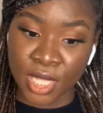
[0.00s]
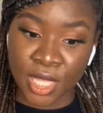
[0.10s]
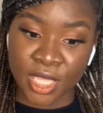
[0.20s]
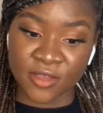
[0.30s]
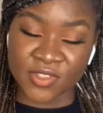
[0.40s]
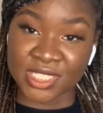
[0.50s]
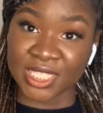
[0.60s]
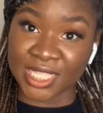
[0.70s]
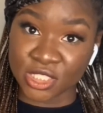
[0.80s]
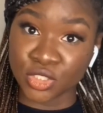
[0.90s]
If it's
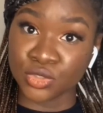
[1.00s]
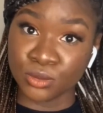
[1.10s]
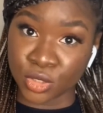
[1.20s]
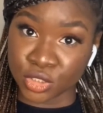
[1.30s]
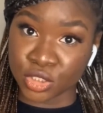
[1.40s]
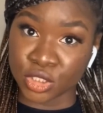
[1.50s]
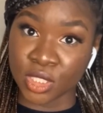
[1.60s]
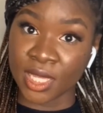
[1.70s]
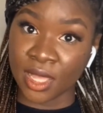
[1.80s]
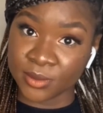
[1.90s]
getting too much,
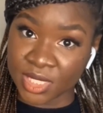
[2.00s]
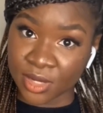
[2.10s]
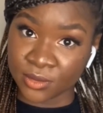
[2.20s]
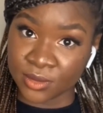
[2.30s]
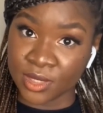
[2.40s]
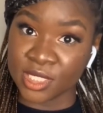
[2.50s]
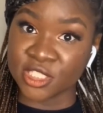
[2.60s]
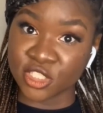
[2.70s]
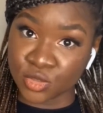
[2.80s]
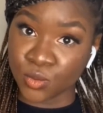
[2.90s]
calm down, listen
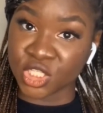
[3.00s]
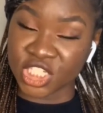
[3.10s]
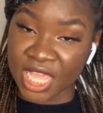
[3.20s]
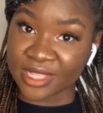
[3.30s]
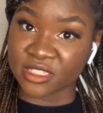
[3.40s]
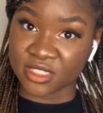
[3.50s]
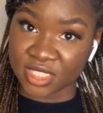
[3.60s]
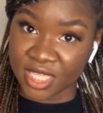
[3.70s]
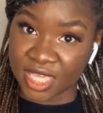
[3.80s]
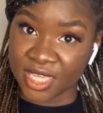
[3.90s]
to what she has to
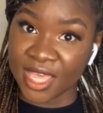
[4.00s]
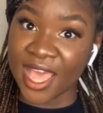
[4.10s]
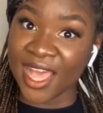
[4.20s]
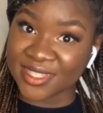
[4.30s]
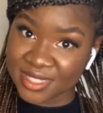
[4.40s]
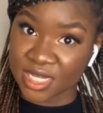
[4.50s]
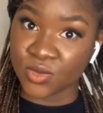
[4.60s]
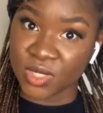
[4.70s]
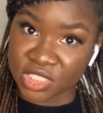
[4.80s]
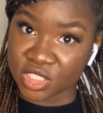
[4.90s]
say, ask her
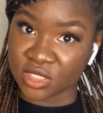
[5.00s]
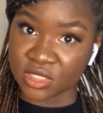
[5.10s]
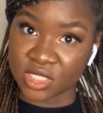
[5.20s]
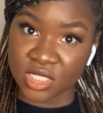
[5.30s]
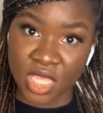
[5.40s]
questions,